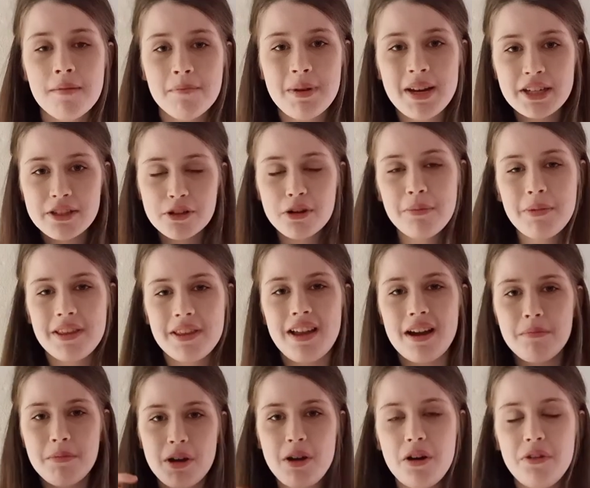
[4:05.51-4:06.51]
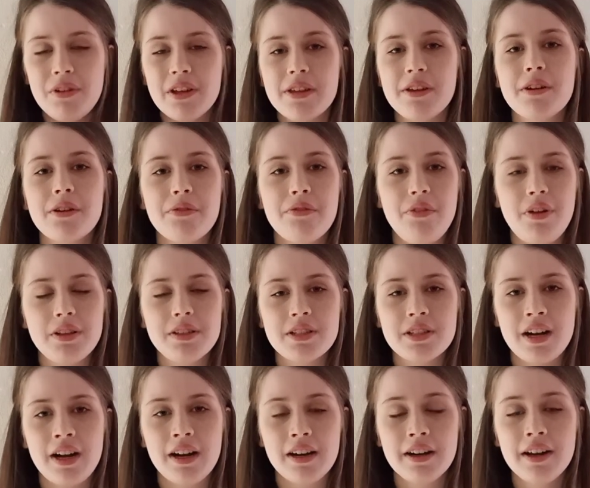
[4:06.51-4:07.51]
Please comment down below what your thoughts
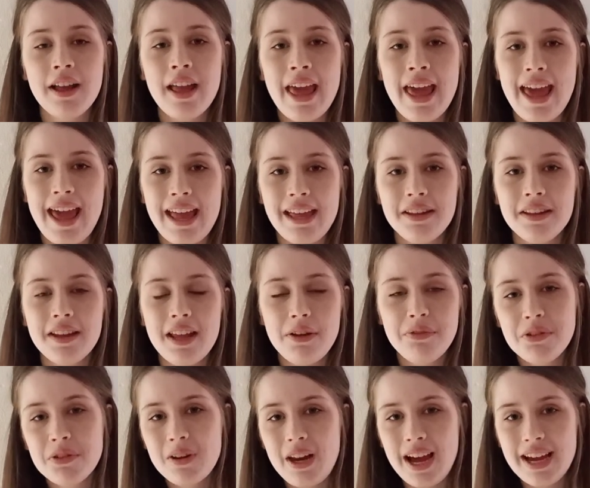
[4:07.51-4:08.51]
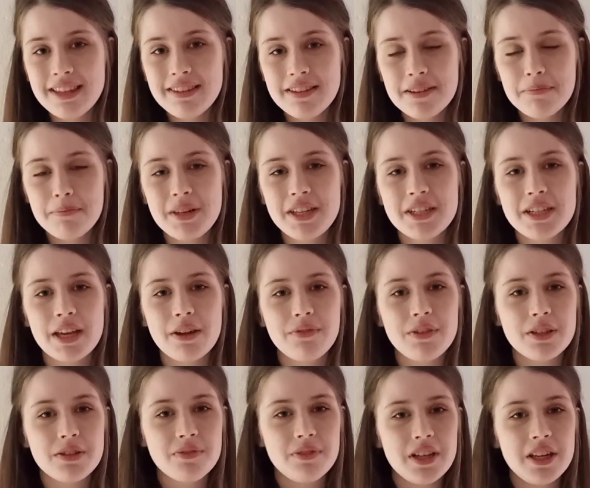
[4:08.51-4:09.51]
are. And if you liked it, please give
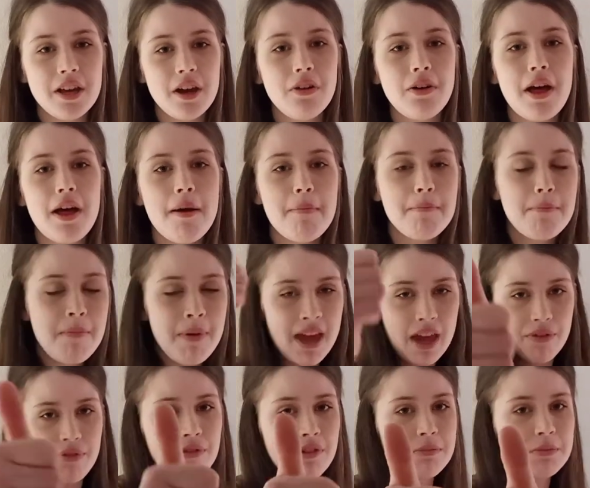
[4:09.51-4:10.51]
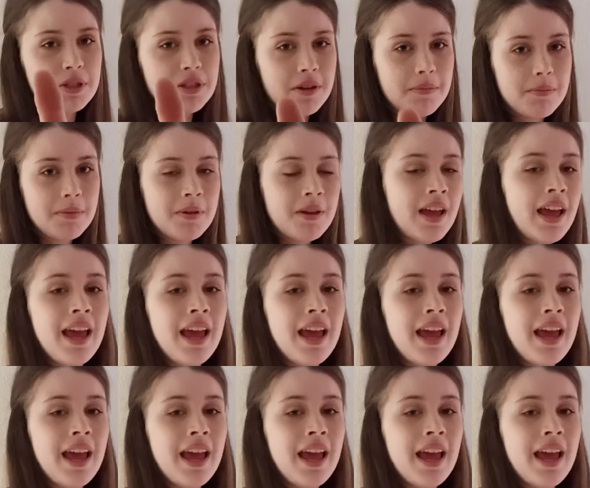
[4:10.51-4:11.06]
this video a big thumbs up.